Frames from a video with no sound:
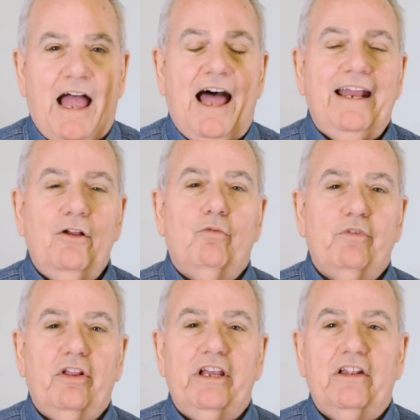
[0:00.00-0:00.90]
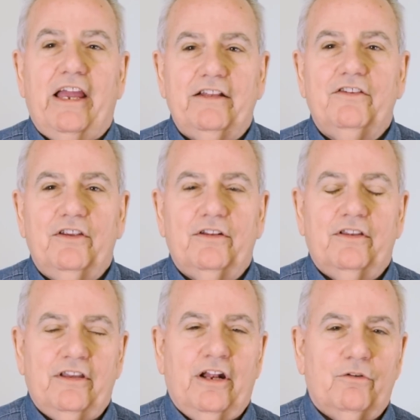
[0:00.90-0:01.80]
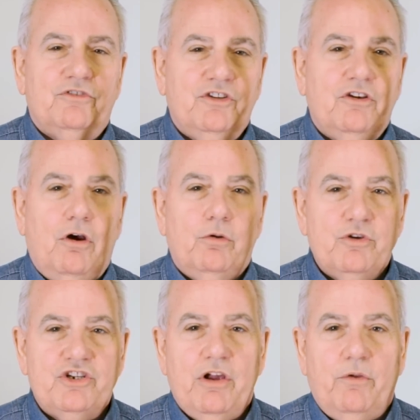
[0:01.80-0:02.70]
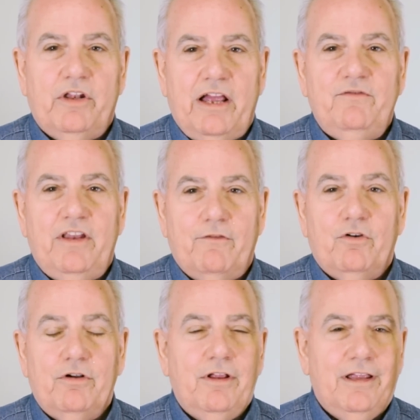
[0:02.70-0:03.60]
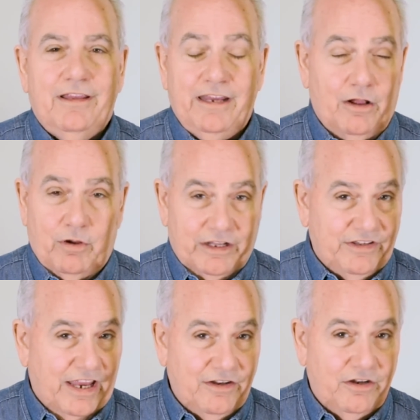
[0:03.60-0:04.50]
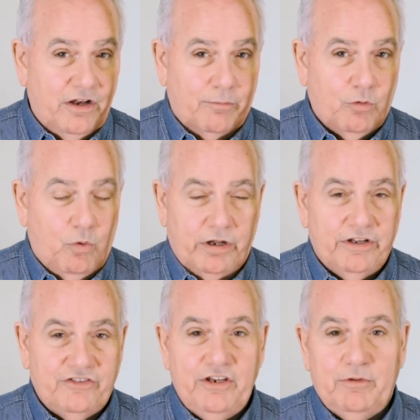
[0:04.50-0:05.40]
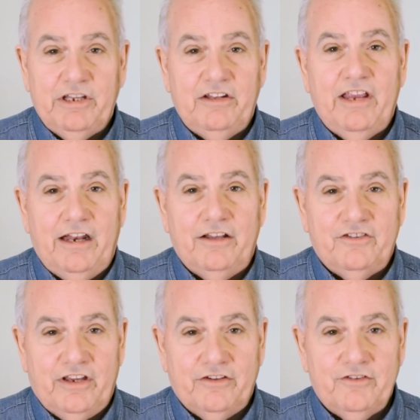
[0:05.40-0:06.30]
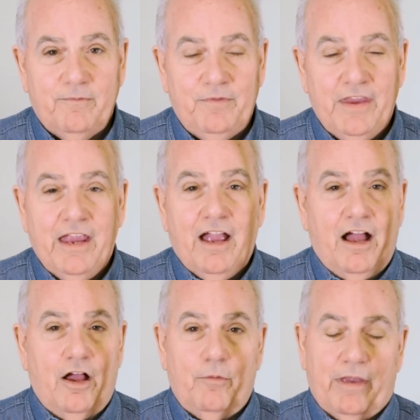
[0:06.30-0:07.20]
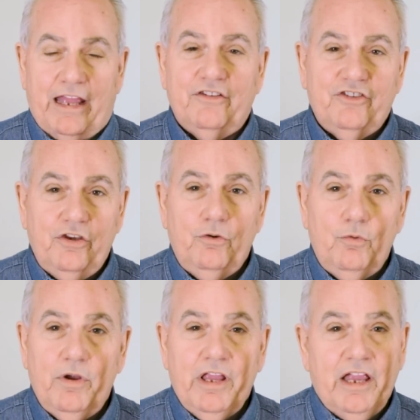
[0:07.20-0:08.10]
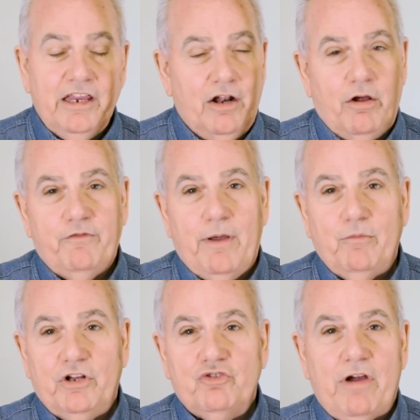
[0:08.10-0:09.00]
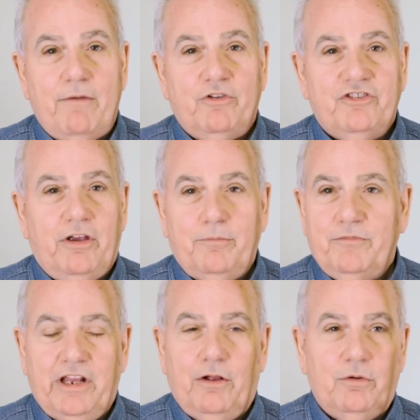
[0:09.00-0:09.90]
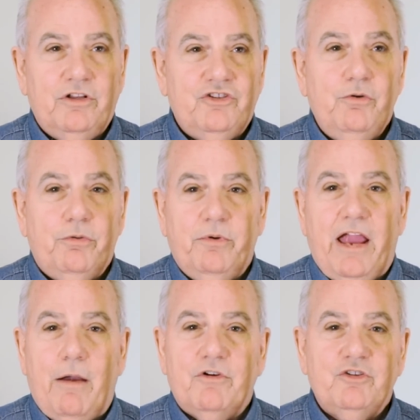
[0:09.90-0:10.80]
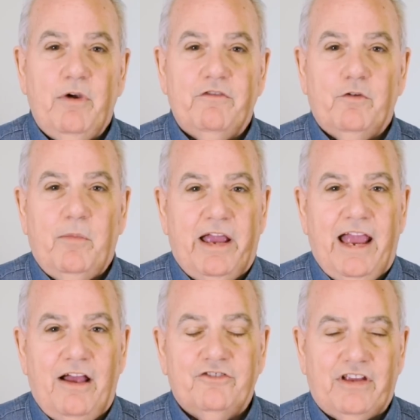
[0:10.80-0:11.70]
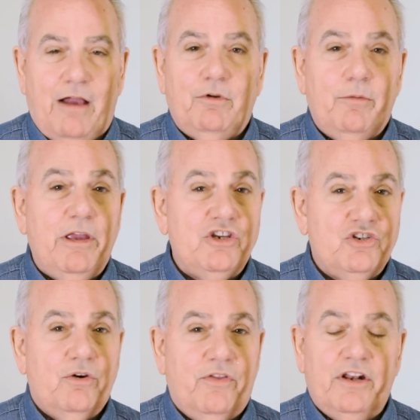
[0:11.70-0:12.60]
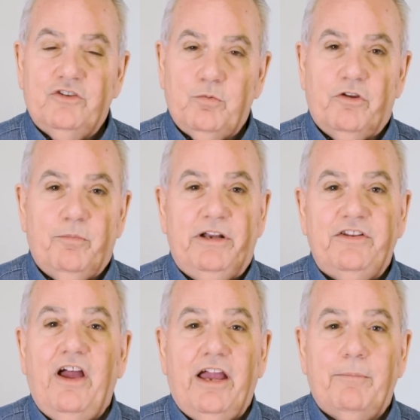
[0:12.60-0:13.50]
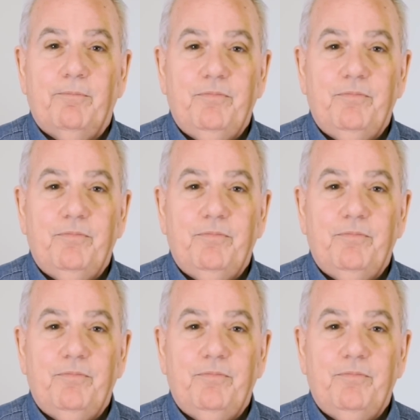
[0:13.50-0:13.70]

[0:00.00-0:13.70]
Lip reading: I don't really like to go to a show that I've never, attended, number one, to see what the attendance is. And two, if I'm going to travel some, 2-3 hours away from my house, I want to make sure that it's worth my time.